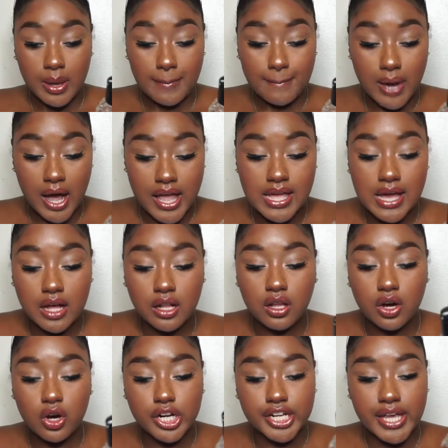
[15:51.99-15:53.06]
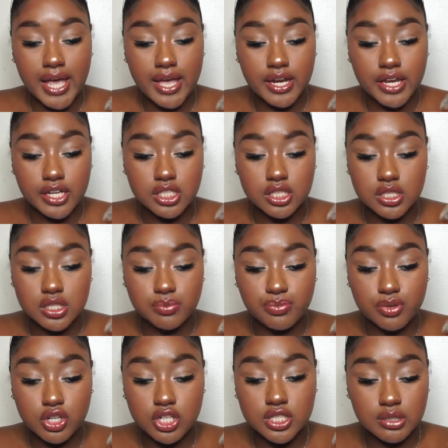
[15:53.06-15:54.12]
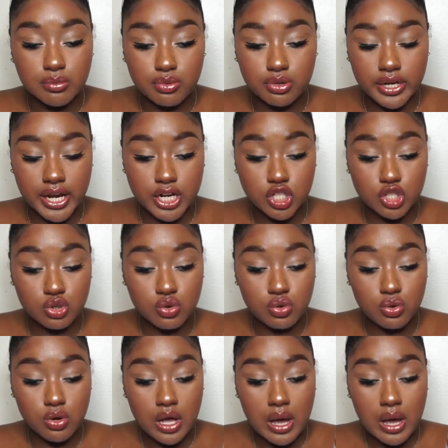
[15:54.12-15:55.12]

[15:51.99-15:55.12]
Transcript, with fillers: Mielle Organics Pure Simple Natural